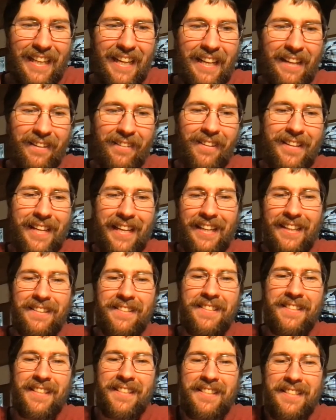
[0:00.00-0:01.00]
Looking at
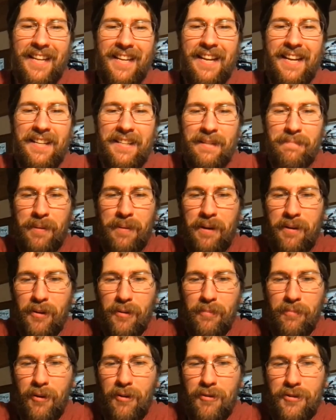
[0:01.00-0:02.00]
a 68
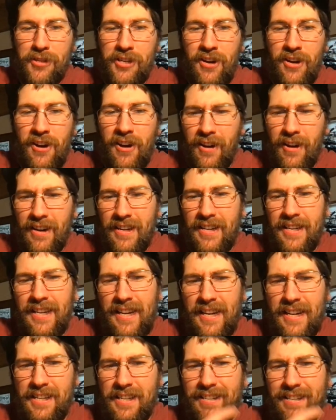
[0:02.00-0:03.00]
Imperial brochure.
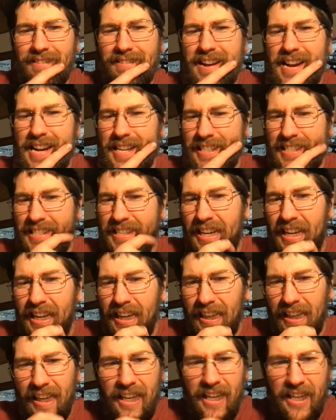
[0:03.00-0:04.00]

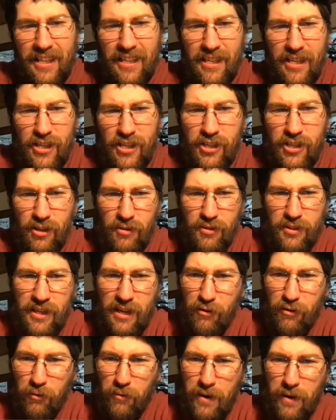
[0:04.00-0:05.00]
Interesting. Shows
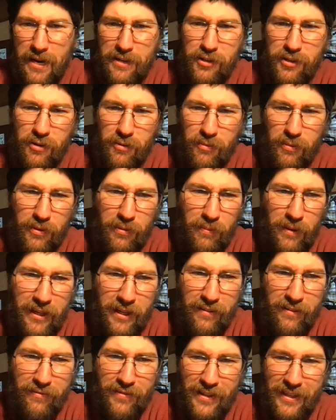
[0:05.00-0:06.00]
a rancher with one
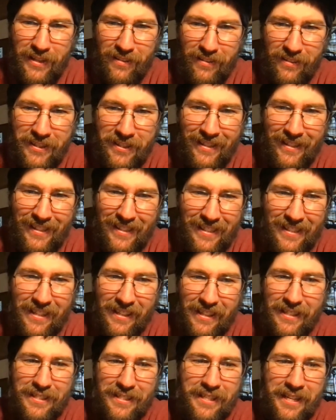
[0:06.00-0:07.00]
in a field.
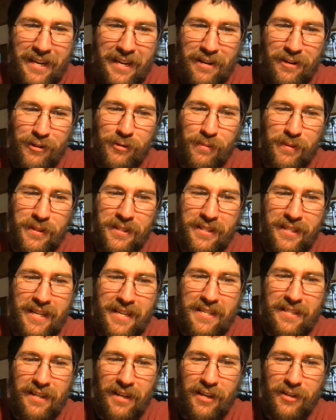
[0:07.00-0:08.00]
Skiers with
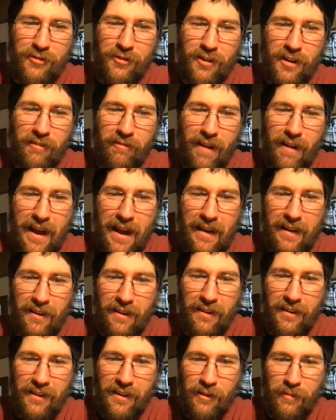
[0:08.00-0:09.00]
skis on a trunk rack
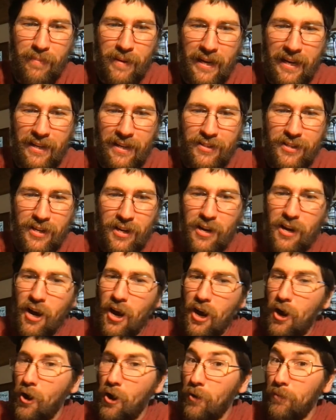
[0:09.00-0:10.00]
on another page.
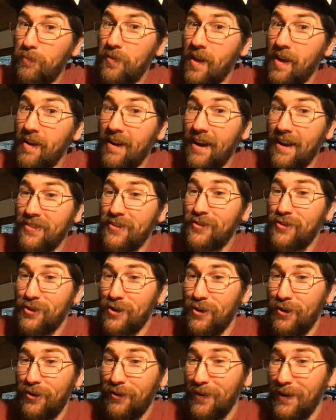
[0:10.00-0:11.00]
Hope they got the
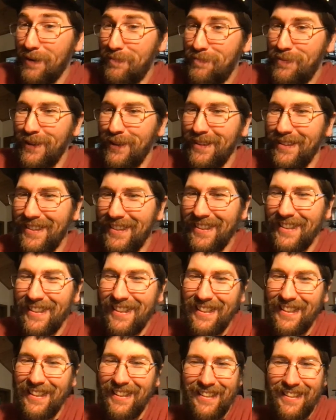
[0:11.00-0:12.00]
sure grip.
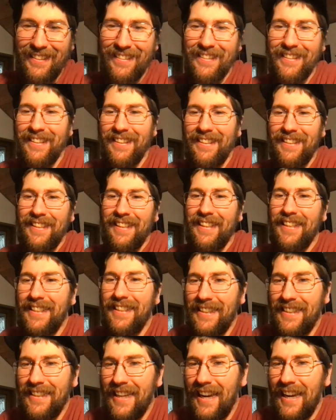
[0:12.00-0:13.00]

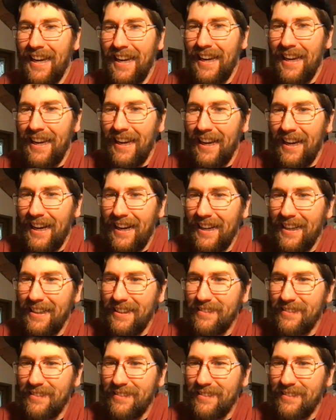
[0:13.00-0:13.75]
Yeah.